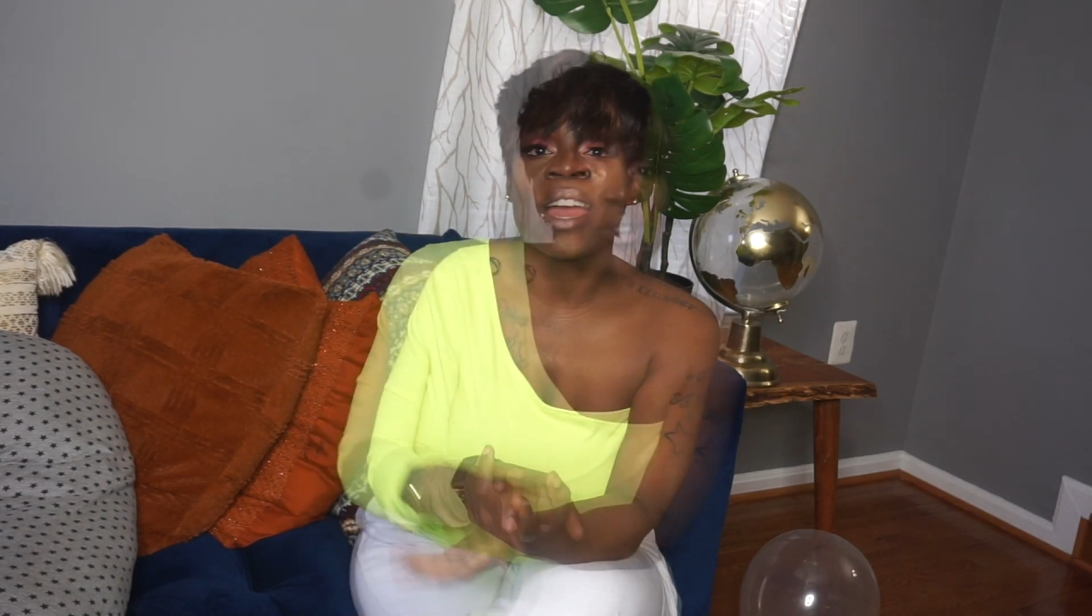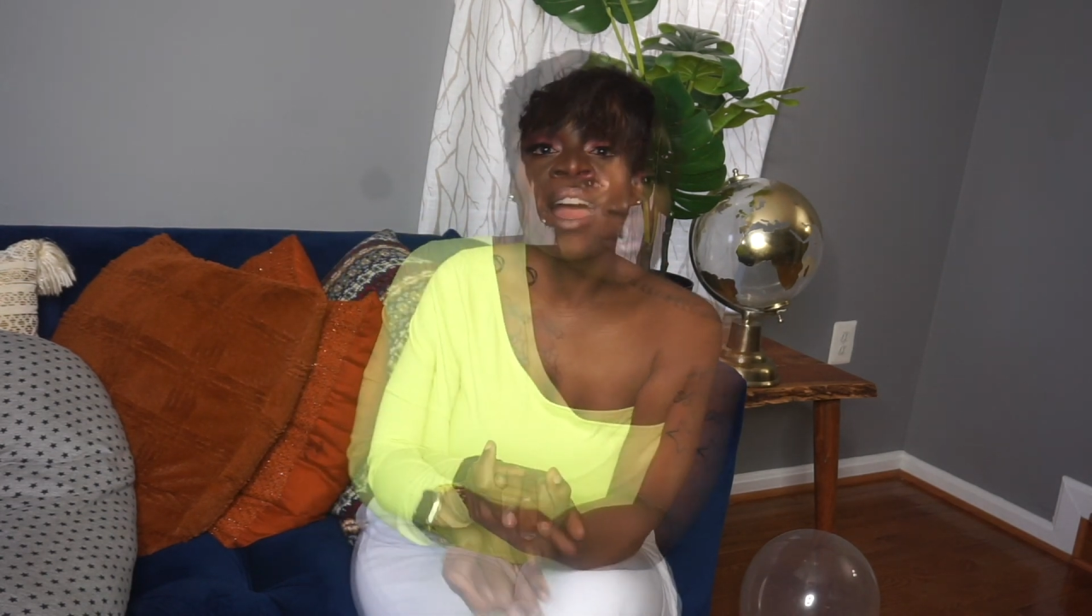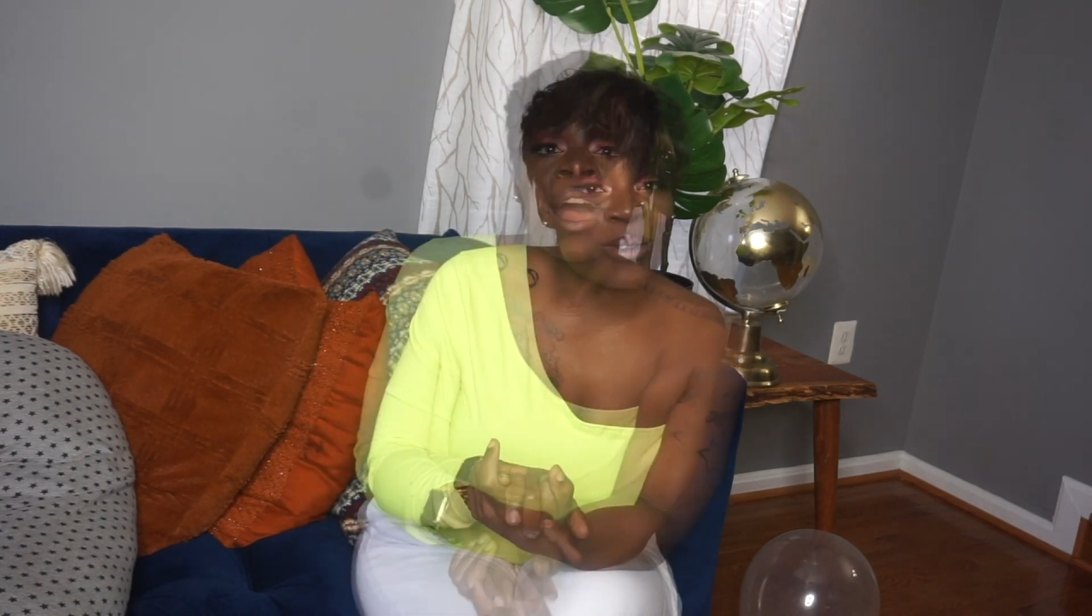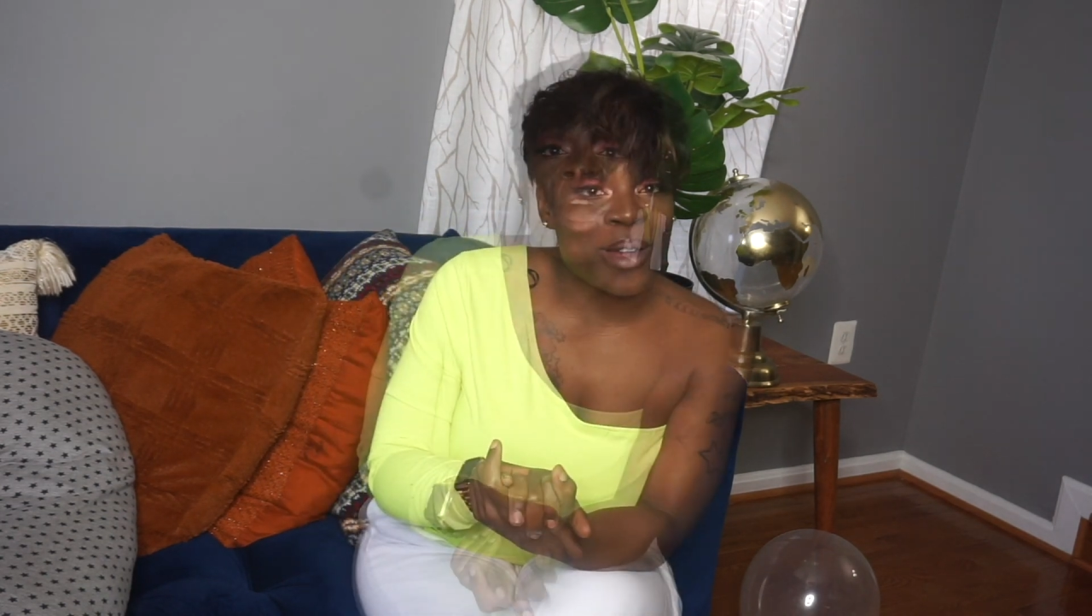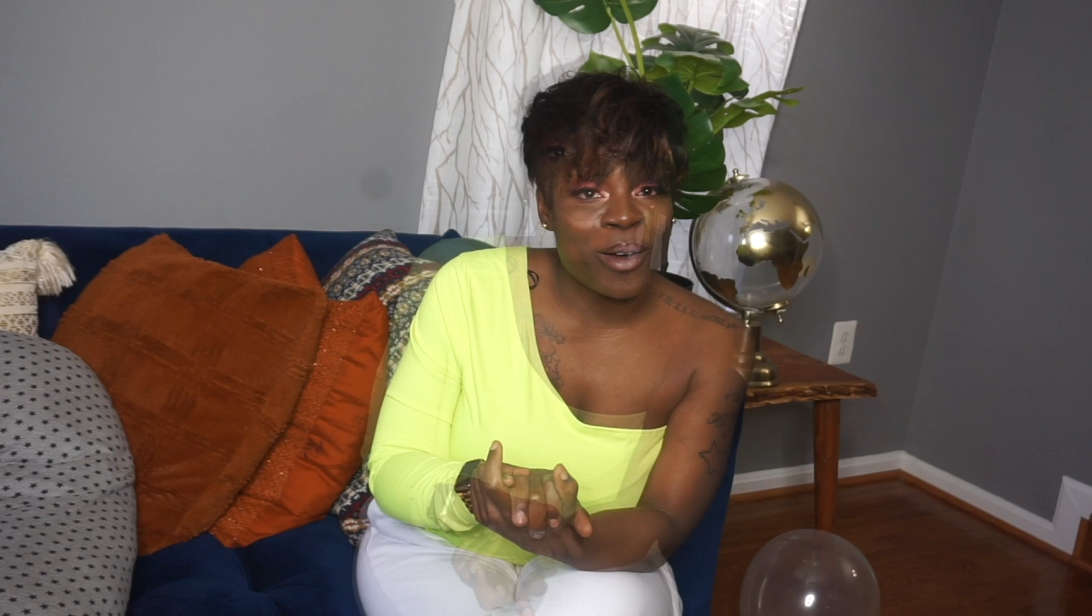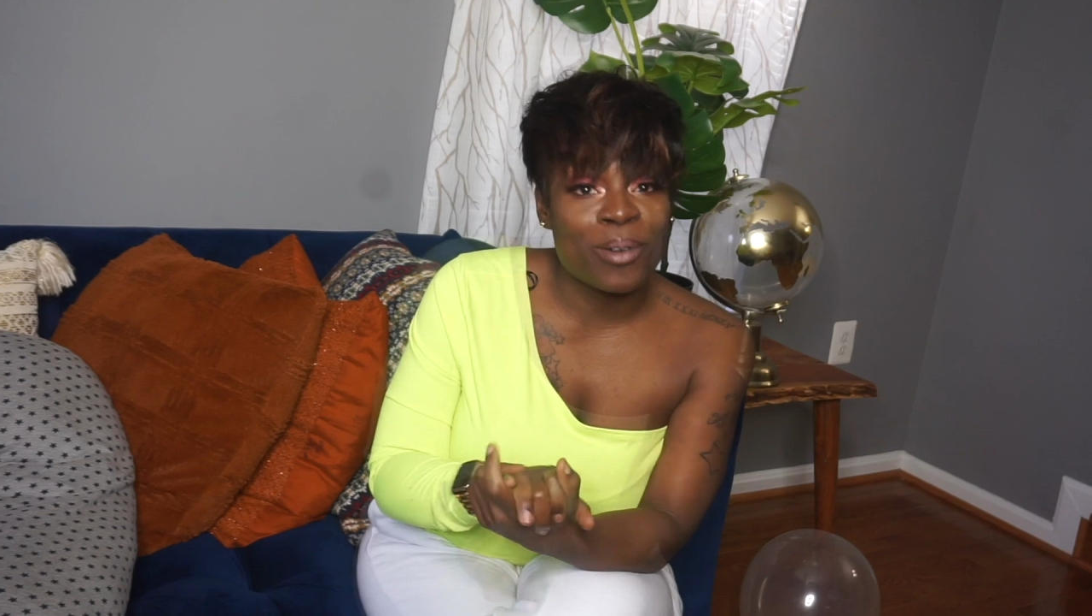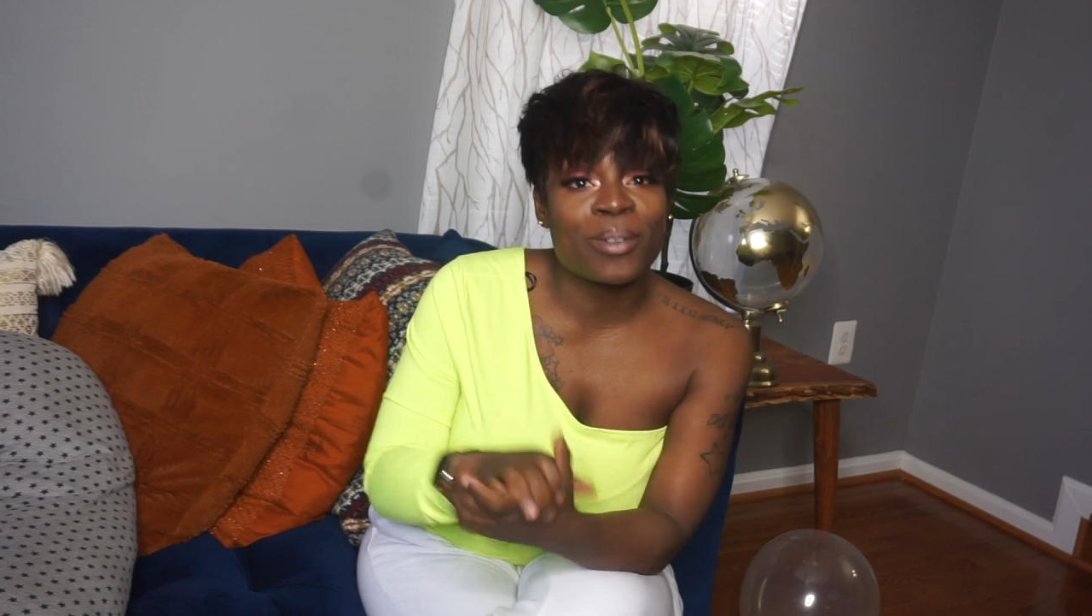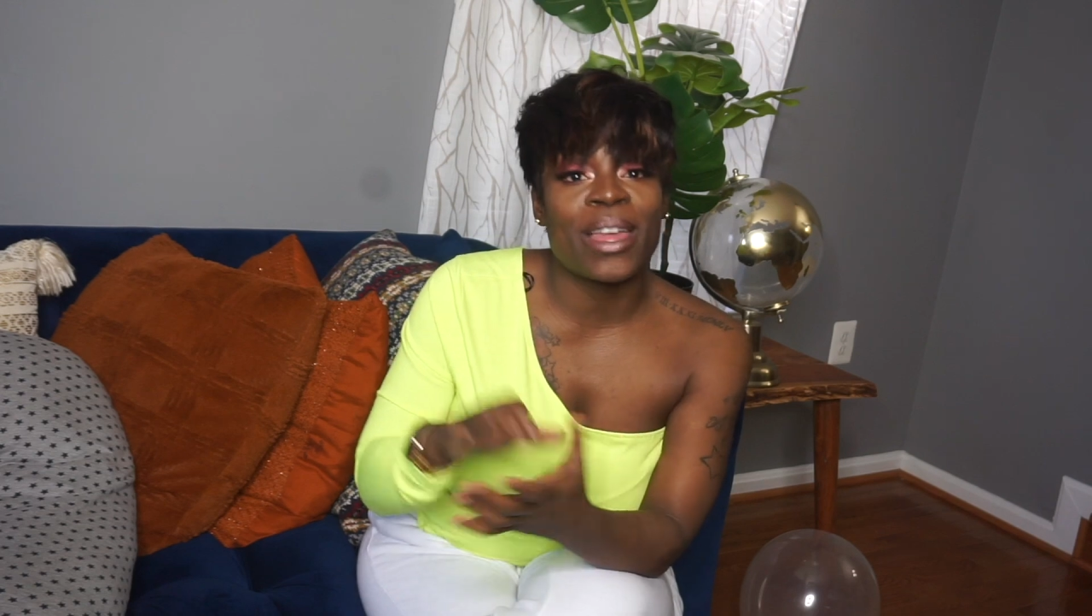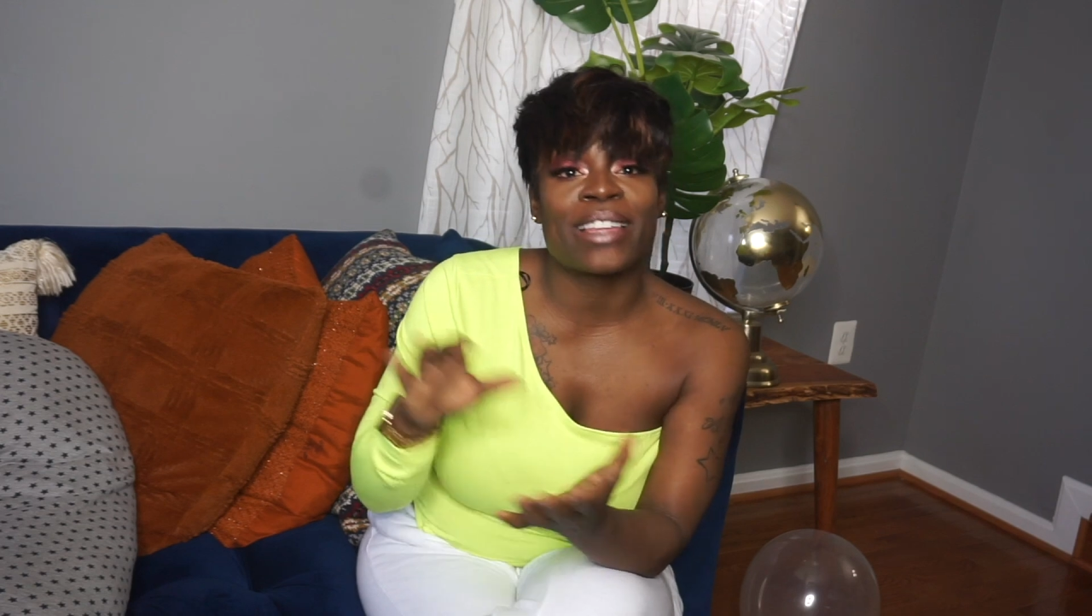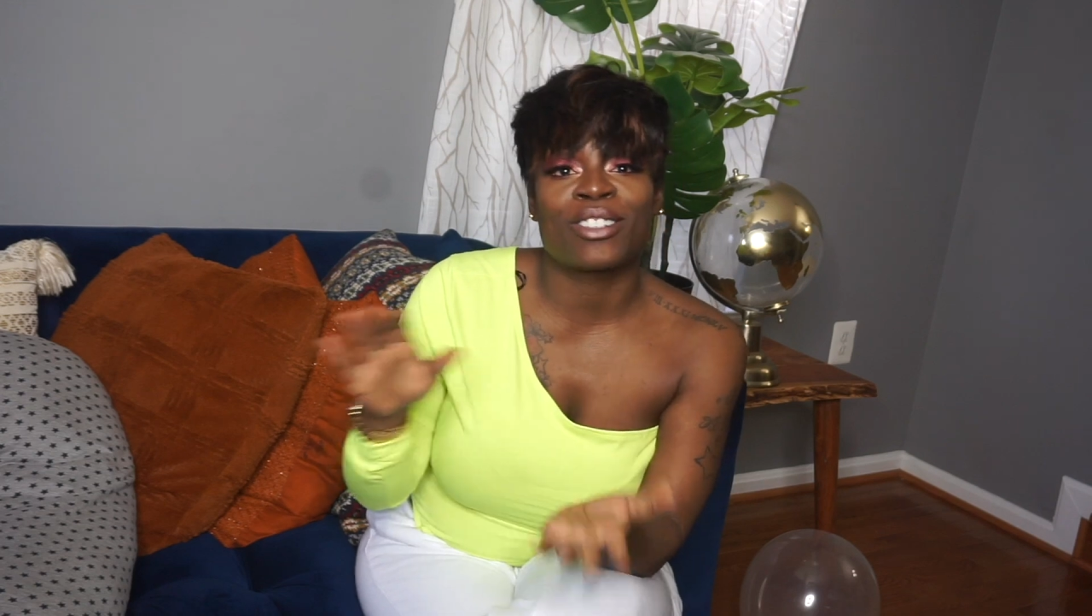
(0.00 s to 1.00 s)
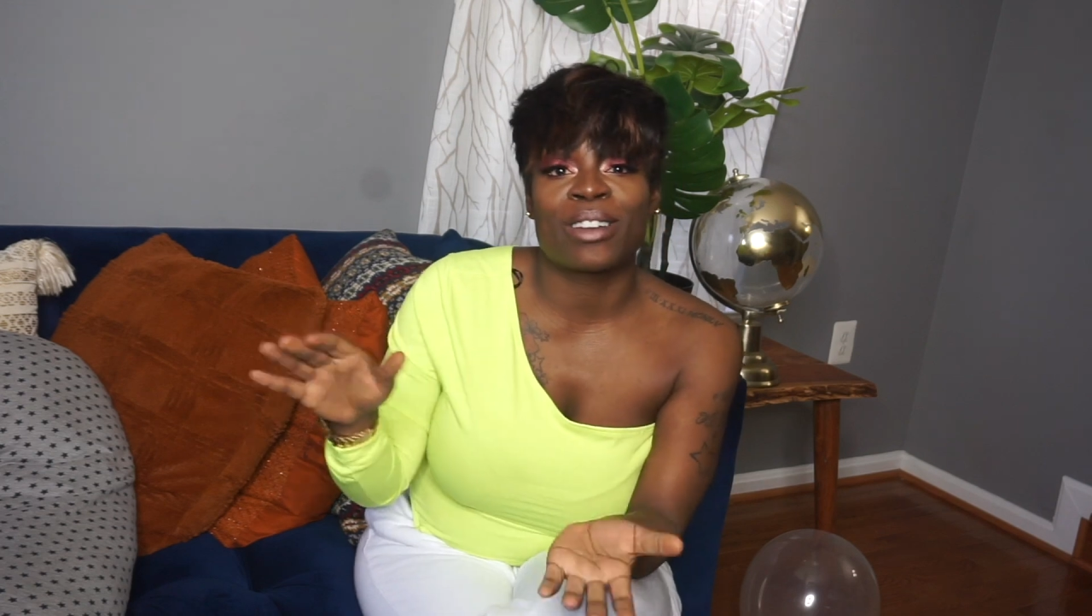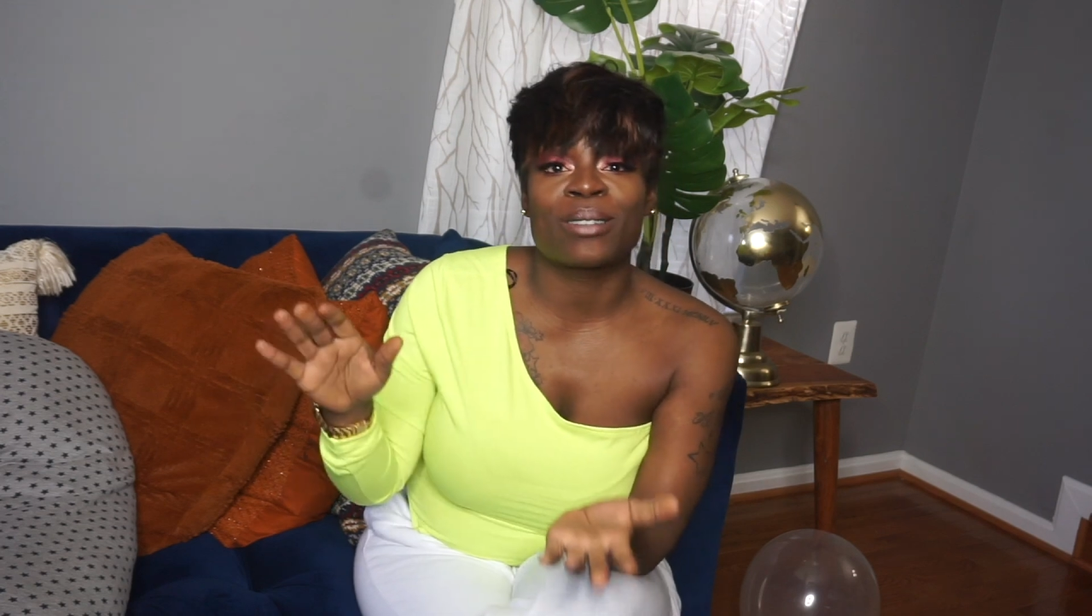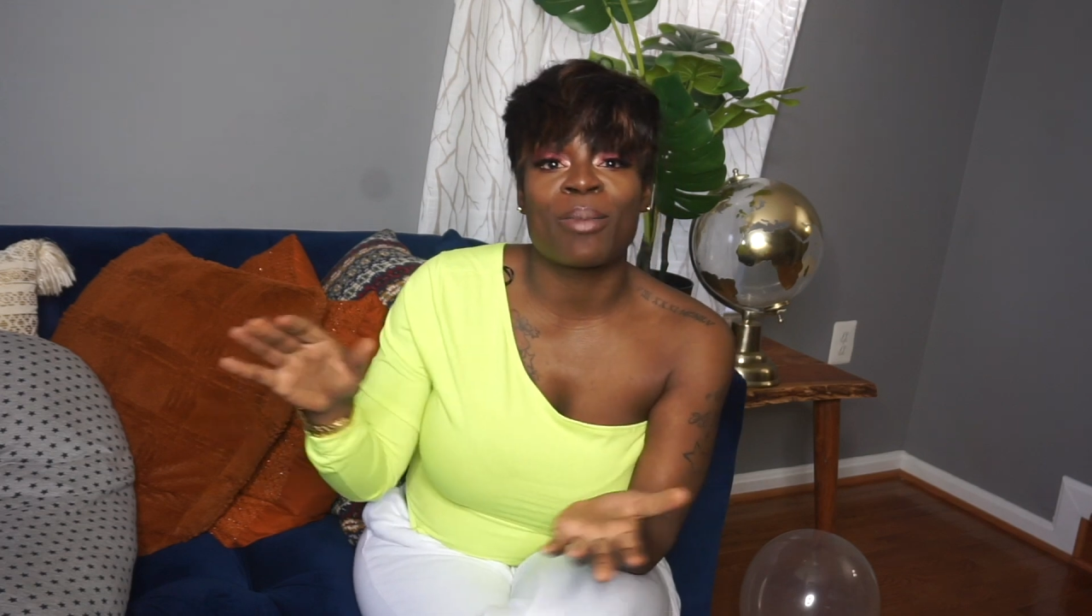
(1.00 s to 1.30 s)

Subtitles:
You know that stretch